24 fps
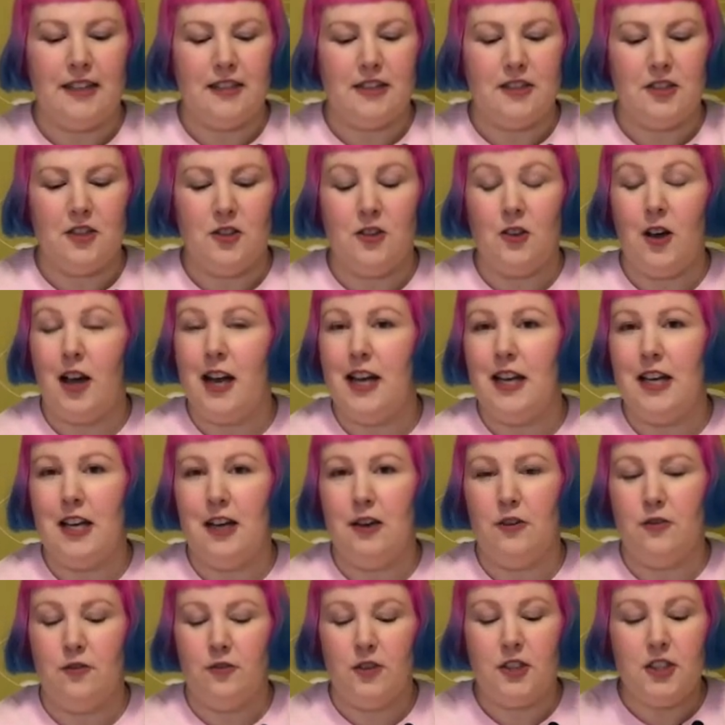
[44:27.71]
So I
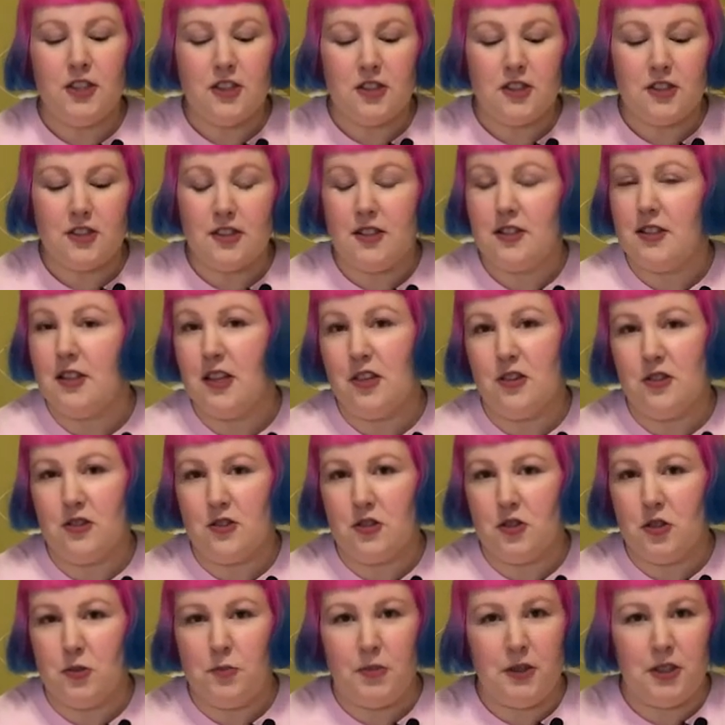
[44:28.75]
have finished this
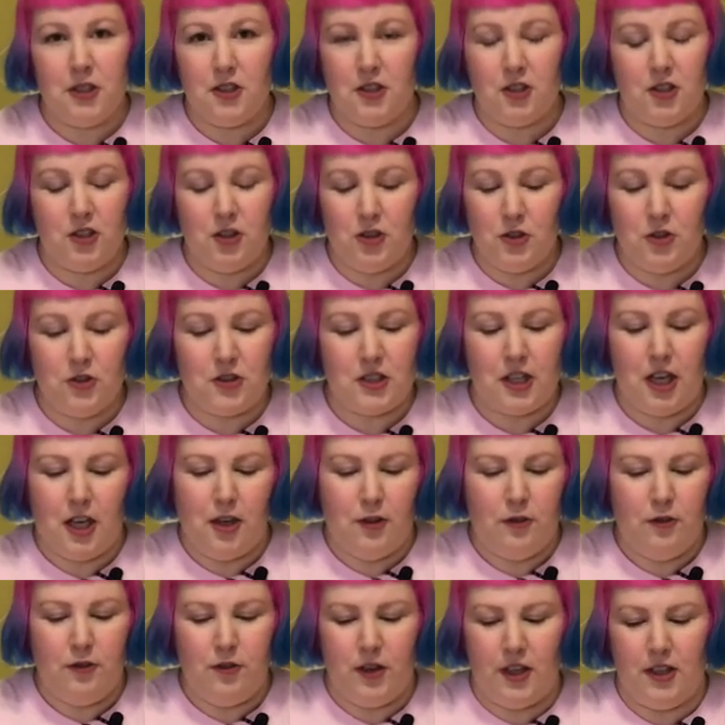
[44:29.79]
super cute
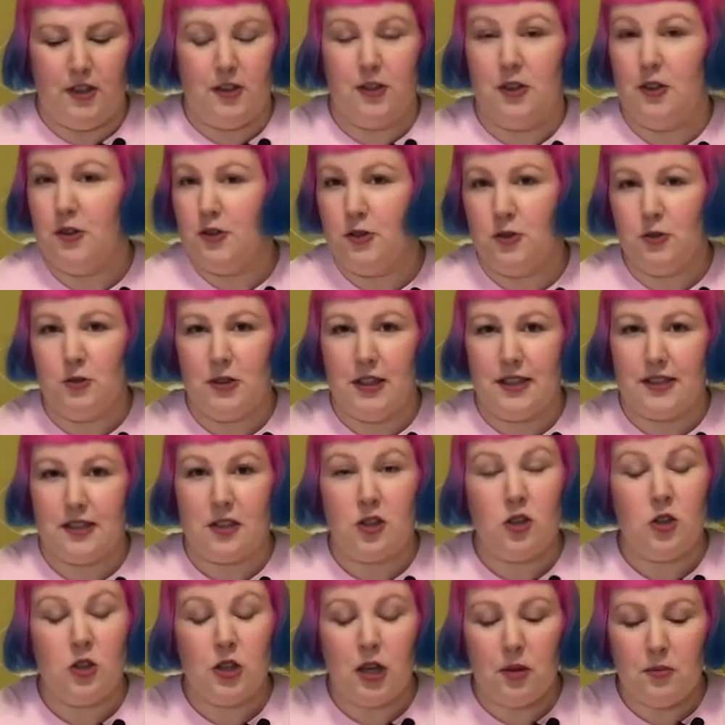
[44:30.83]
and fun cool as a
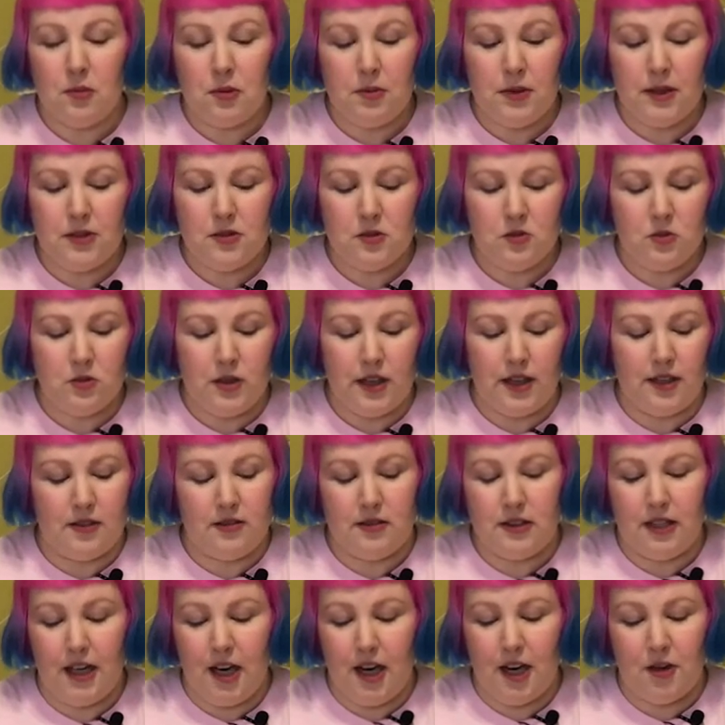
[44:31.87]
cucumber puzzle and
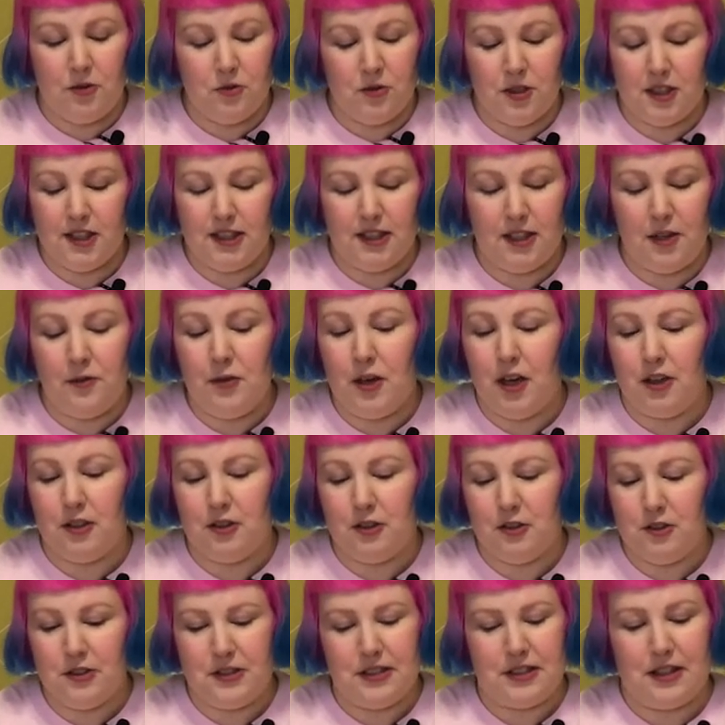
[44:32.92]
yeah, I really love how it
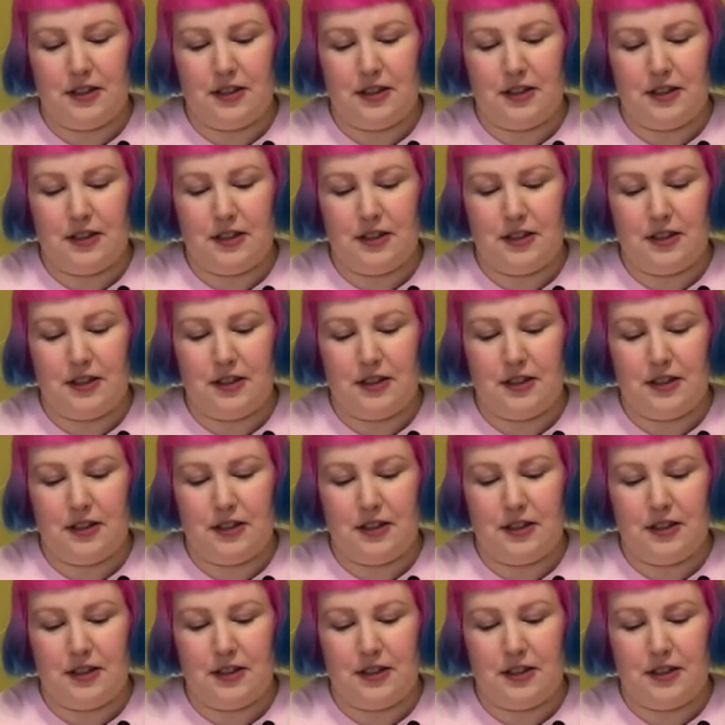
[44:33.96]
looks.